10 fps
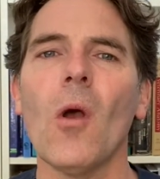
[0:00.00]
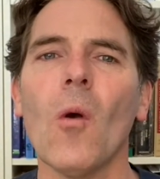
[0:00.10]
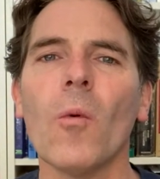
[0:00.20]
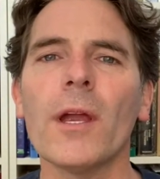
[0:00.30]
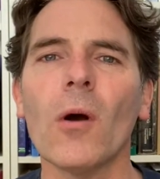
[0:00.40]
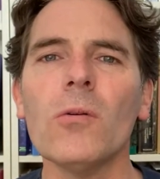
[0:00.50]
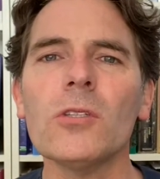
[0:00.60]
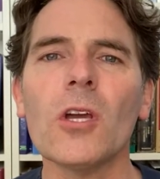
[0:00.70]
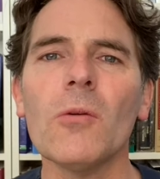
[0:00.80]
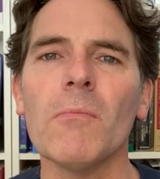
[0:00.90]
We
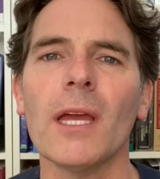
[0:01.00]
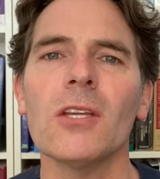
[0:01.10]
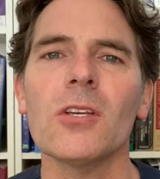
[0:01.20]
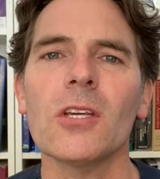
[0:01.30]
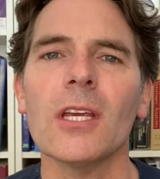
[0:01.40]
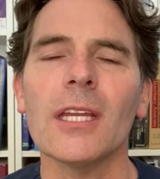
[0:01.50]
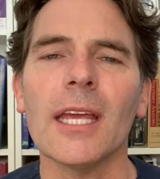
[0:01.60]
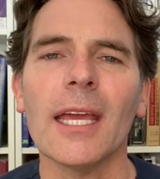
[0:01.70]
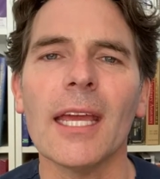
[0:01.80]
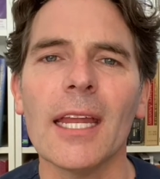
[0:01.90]
also mentioned
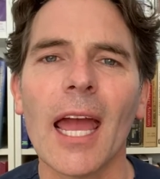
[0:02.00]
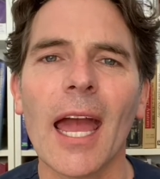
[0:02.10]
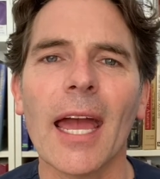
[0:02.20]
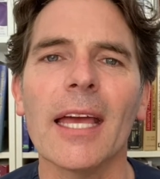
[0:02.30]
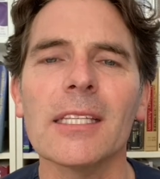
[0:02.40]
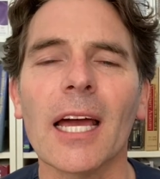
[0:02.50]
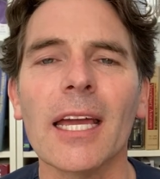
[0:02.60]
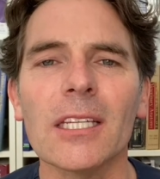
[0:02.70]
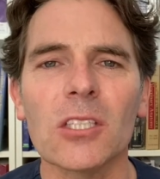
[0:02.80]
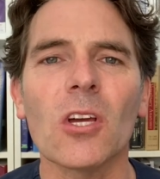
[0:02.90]
it has
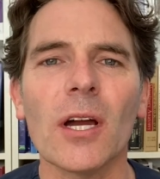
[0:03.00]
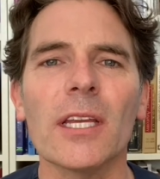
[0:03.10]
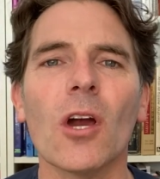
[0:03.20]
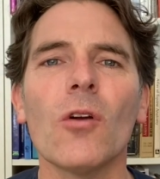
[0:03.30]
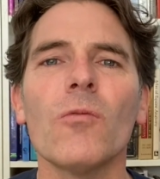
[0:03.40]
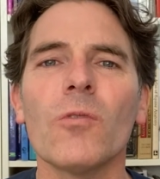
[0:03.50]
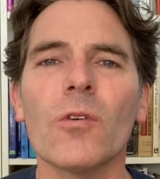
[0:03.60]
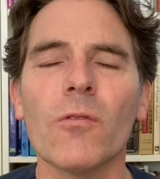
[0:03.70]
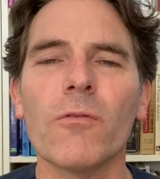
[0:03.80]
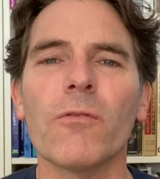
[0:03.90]
a
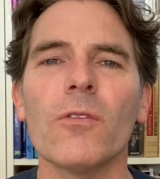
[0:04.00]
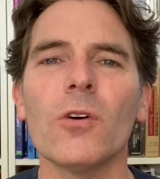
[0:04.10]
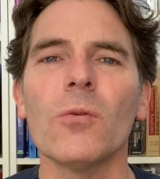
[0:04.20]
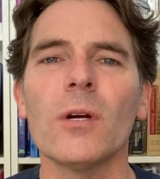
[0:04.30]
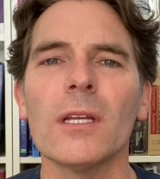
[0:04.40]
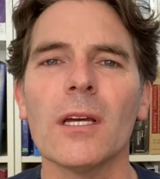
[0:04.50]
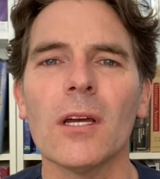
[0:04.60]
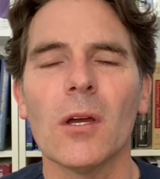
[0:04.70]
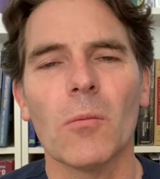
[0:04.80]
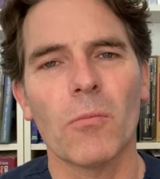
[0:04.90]
synovial fluid
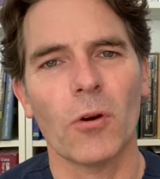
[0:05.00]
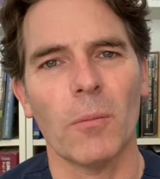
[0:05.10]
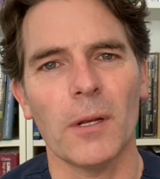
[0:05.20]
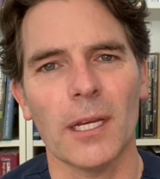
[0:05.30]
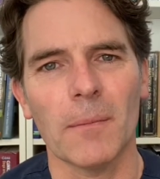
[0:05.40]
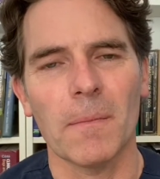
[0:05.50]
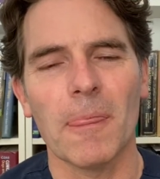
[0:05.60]
property.